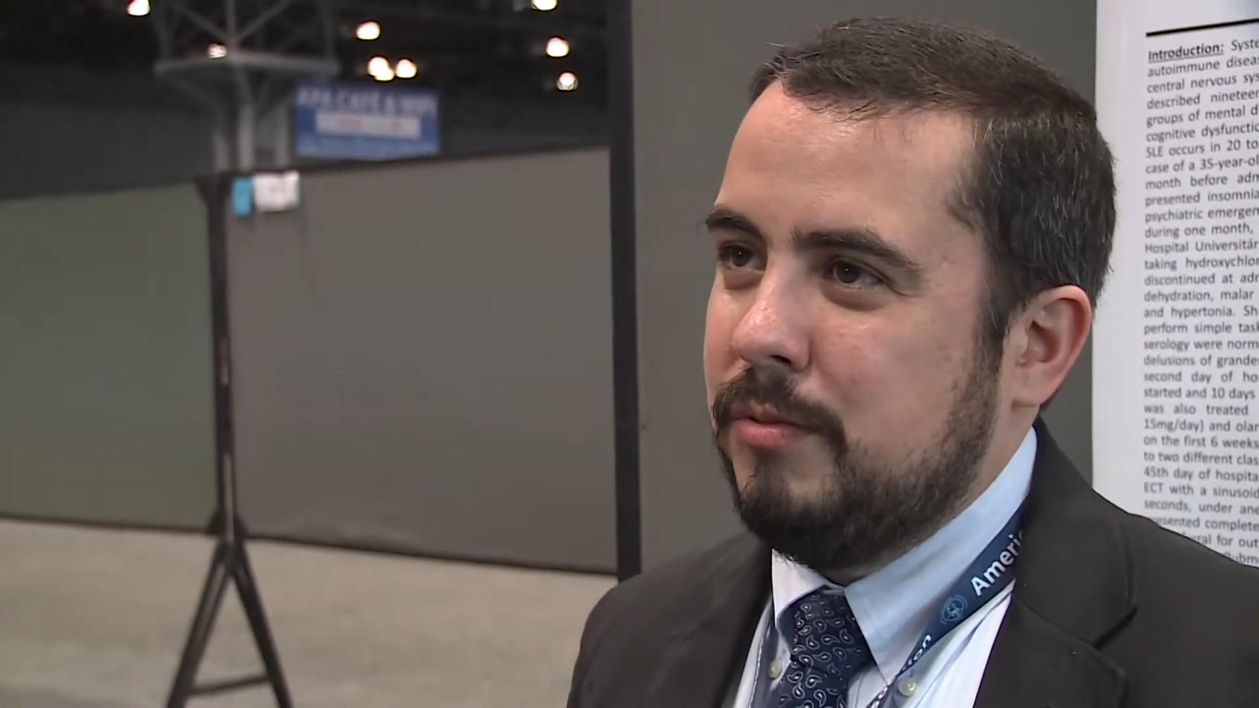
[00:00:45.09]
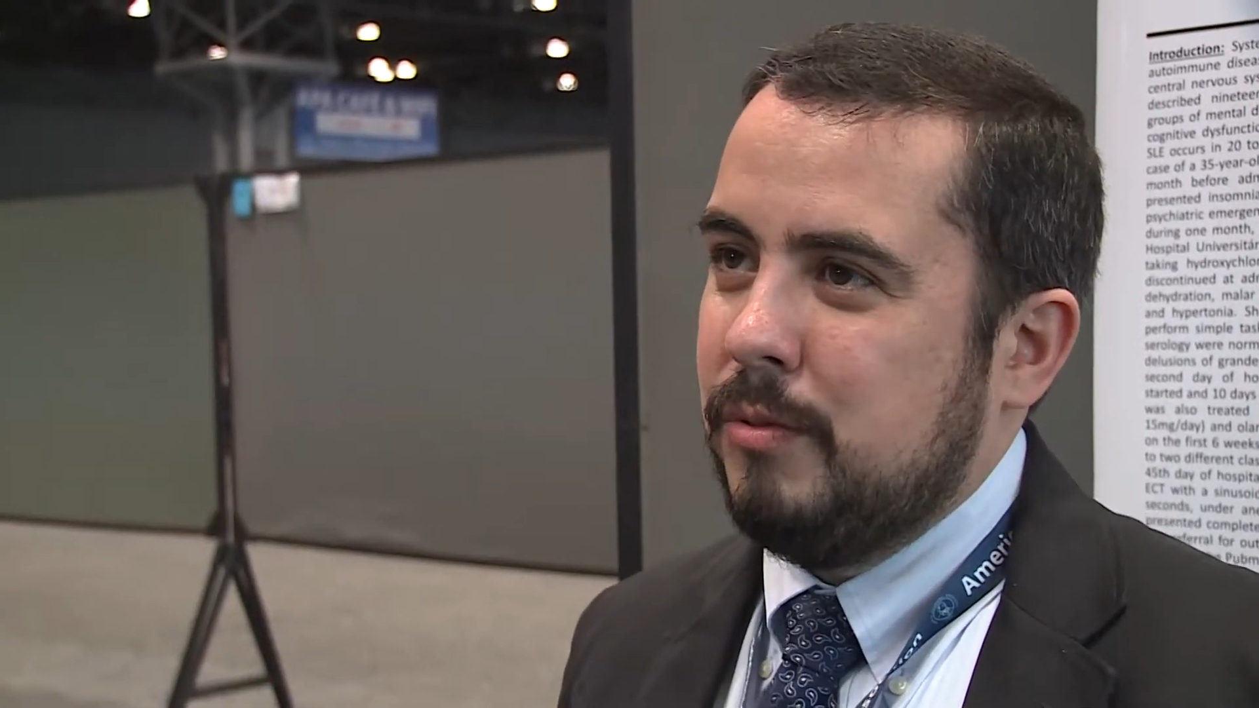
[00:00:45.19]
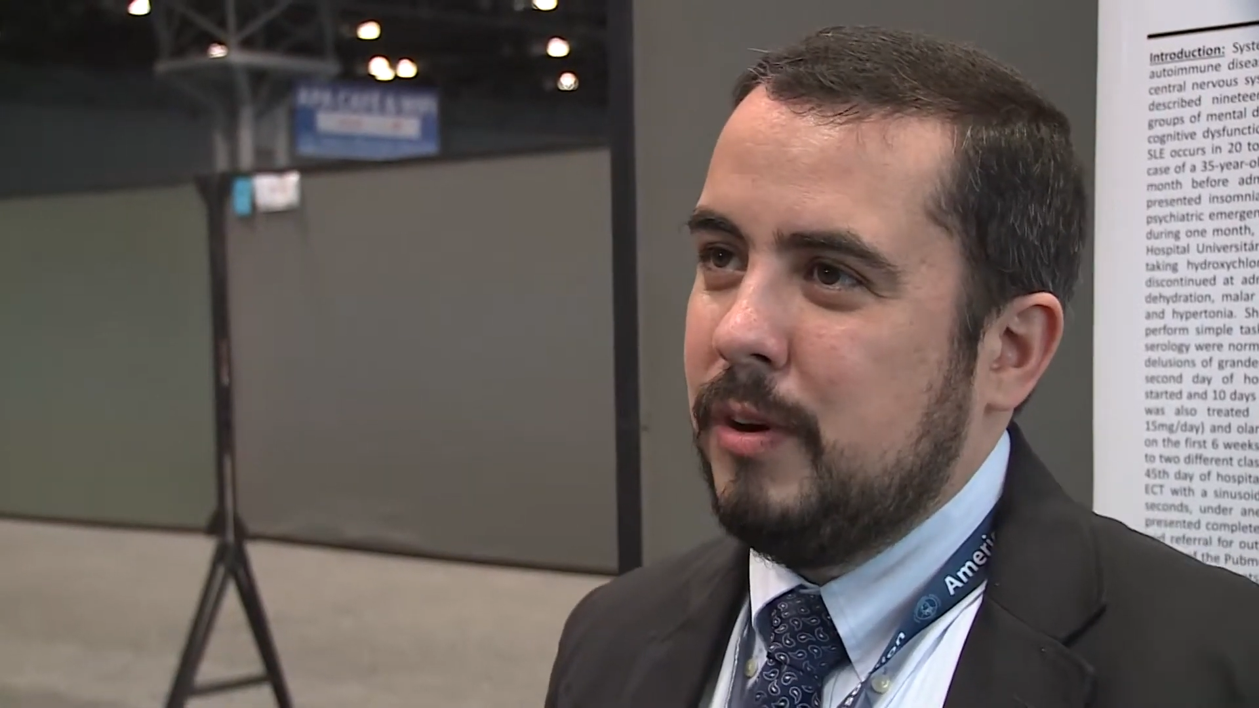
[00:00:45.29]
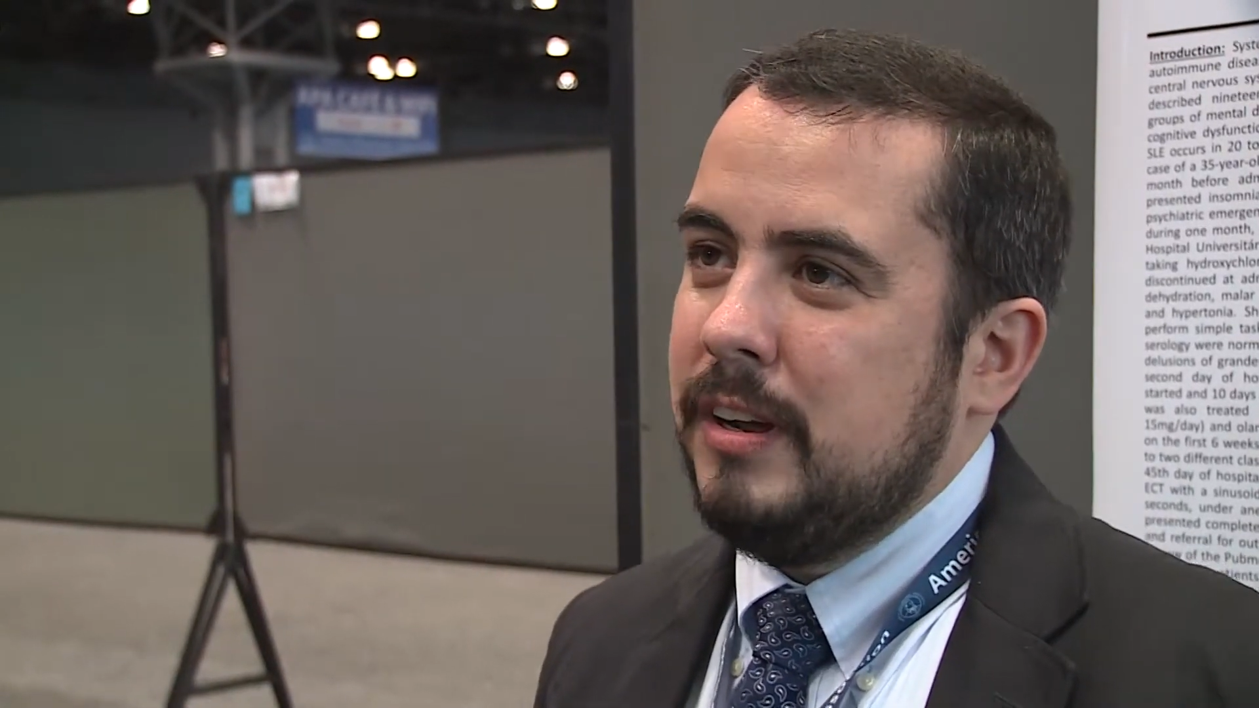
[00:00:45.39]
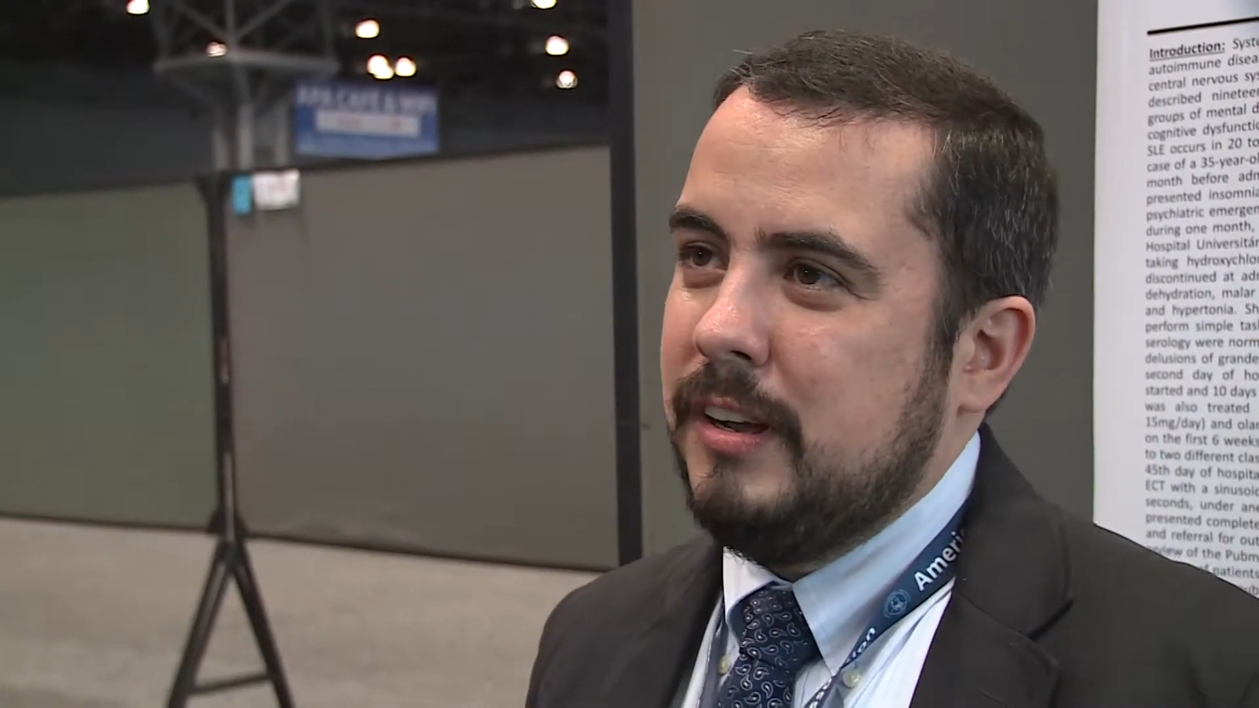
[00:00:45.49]

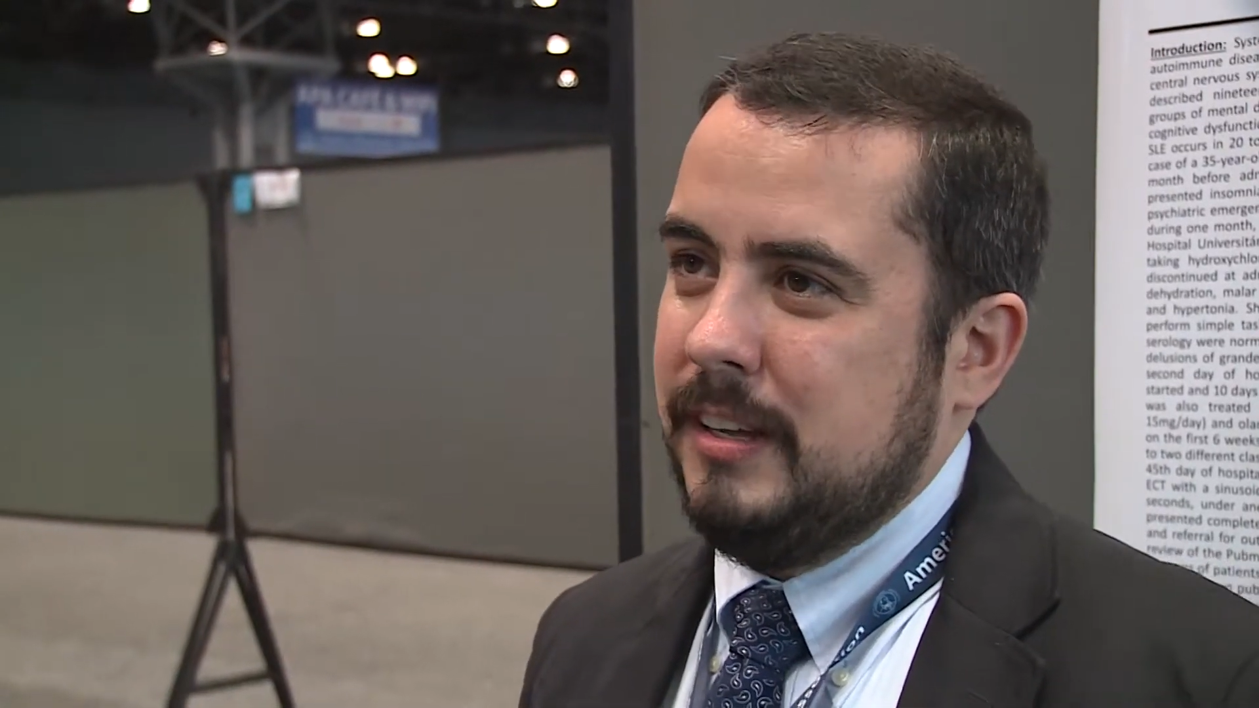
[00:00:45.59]
work